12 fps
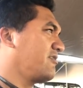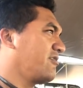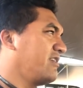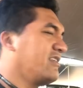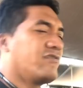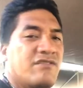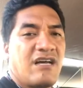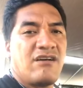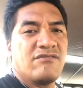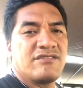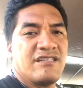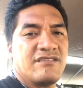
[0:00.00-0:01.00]
early
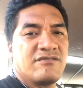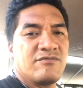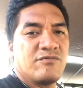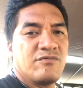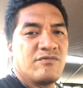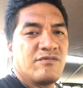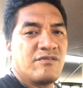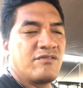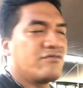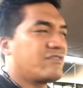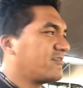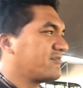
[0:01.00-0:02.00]
2000s
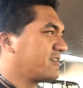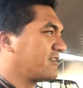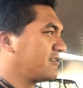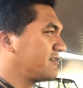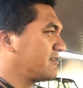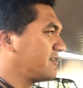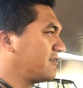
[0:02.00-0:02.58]
2000,